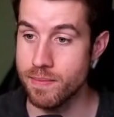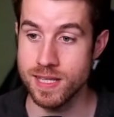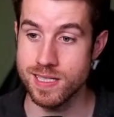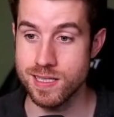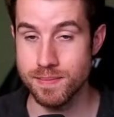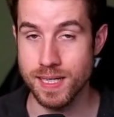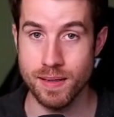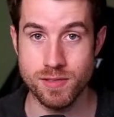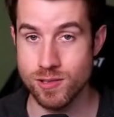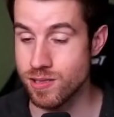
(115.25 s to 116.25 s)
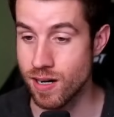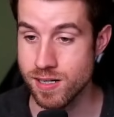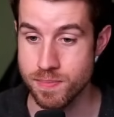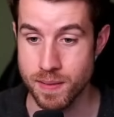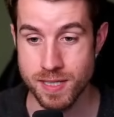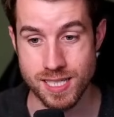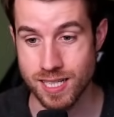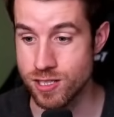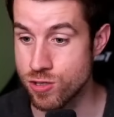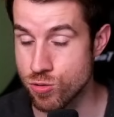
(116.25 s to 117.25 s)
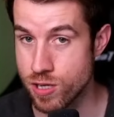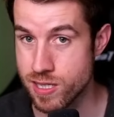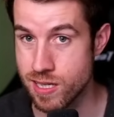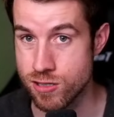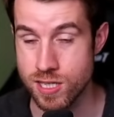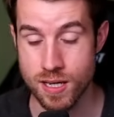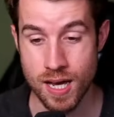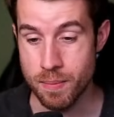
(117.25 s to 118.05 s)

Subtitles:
And then sometimes those cards, maybe it's like a destroy synergy,